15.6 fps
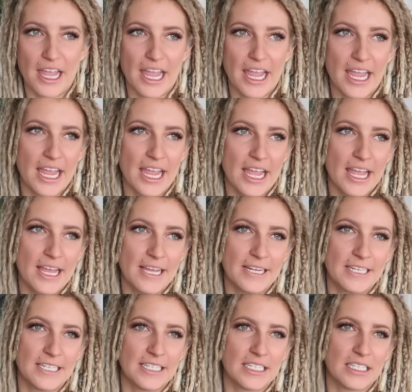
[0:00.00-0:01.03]

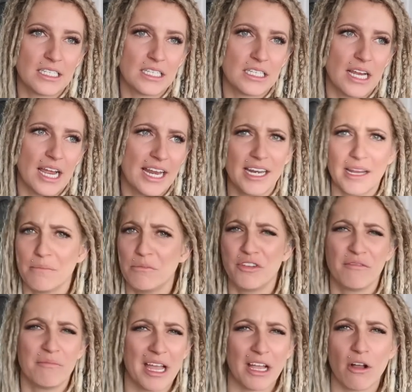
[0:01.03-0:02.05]
and I ended up
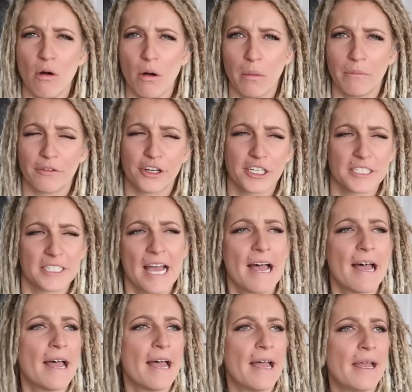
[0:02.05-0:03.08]
moving back home for a
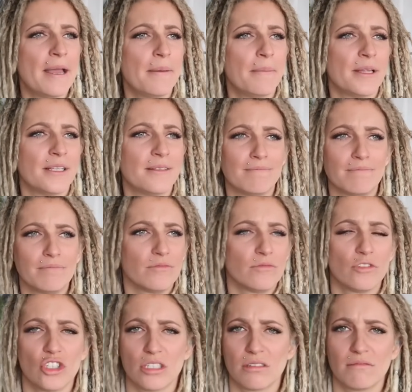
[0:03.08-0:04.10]
time
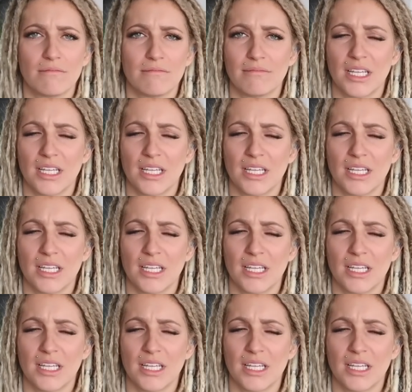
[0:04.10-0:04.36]
and just